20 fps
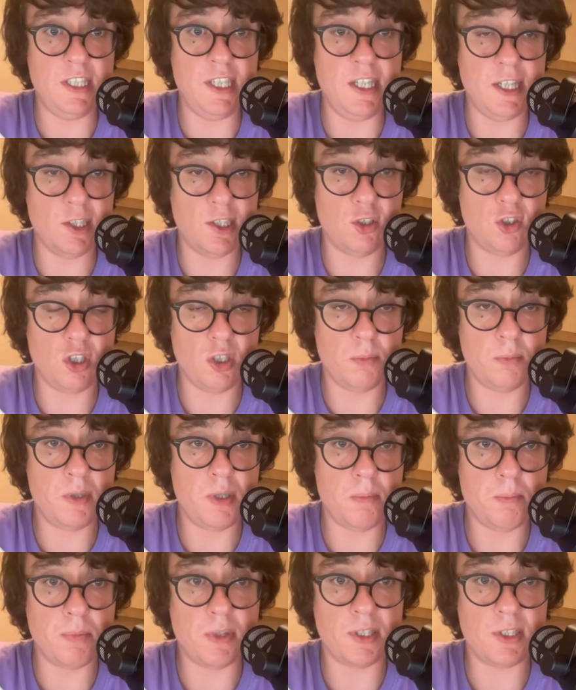from the front.
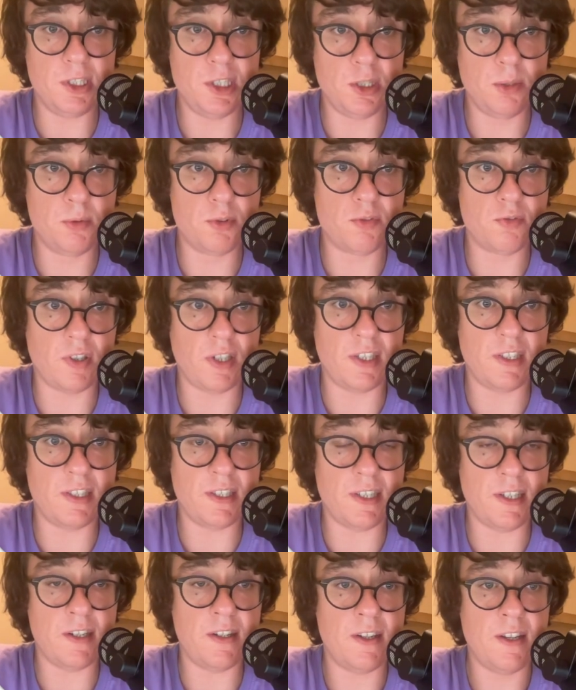We
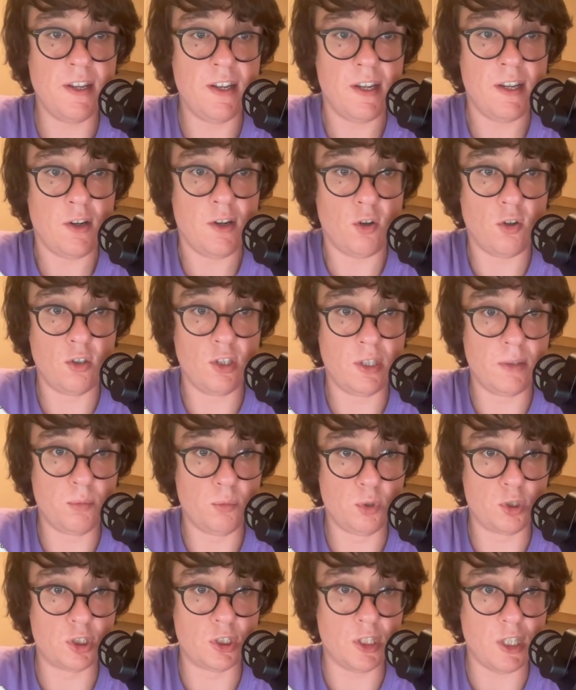need it to be absolute.